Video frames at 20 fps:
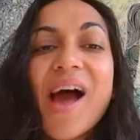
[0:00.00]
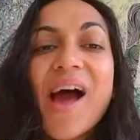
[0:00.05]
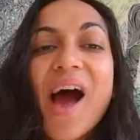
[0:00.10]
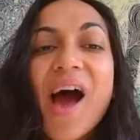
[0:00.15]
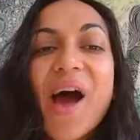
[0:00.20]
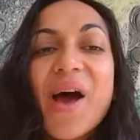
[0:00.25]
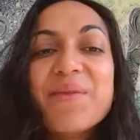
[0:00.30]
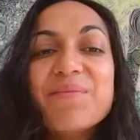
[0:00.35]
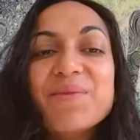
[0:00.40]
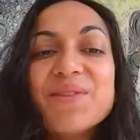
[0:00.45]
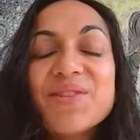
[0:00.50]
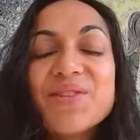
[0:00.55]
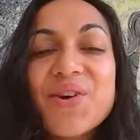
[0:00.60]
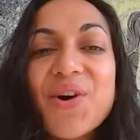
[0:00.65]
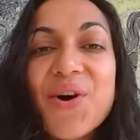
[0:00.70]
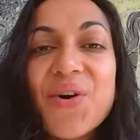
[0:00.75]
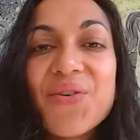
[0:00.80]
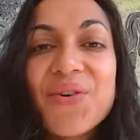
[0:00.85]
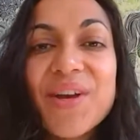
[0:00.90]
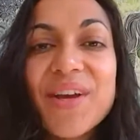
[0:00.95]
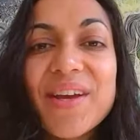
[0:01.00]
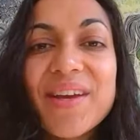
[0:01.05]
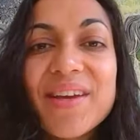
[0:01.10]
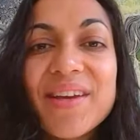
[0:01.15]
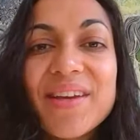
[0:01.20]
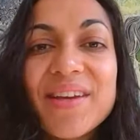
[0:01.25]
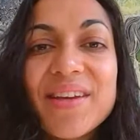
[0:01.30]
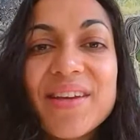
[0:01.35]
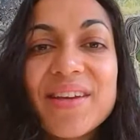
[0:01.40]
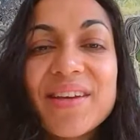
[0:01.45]
I'm
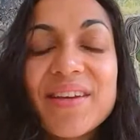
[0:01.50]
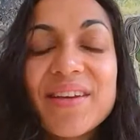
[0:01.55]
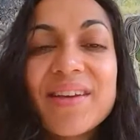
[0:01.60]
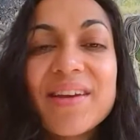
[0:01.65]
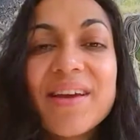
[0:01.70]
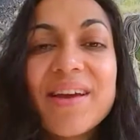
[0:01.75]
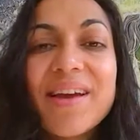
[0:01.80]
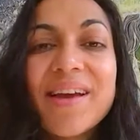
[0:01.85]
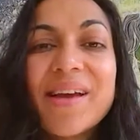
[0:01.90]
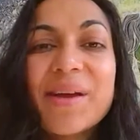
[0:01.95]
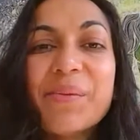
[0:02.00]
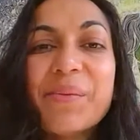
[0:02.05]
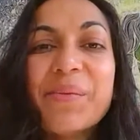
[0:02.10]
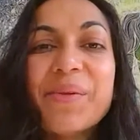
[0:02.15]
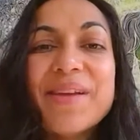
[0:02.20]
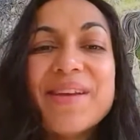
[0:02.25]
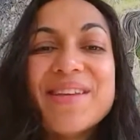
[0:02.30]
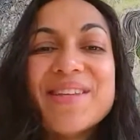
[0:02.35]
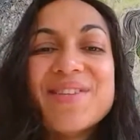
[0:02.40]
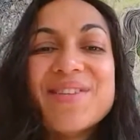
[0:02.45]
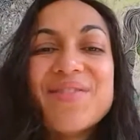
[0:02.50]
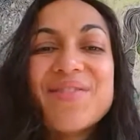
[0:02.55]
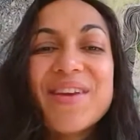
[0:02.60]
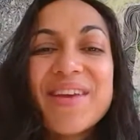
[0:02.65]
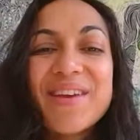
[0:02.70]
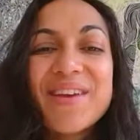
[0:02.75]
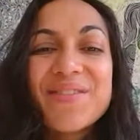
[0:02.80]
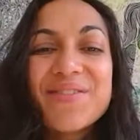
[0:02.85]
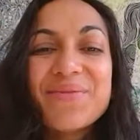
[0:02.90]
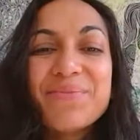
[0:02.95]
sorry, please
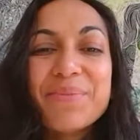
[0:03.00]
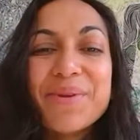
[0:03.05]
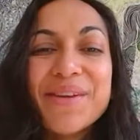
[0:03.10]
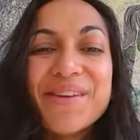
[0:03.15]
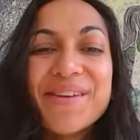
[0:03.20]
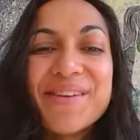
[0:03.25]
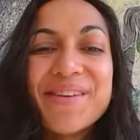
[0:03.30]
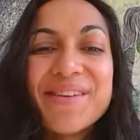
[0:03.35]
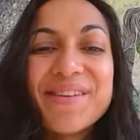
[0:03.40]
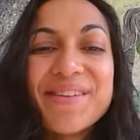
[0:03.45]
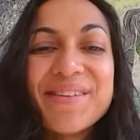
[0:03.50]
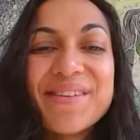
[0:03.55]
forgive me,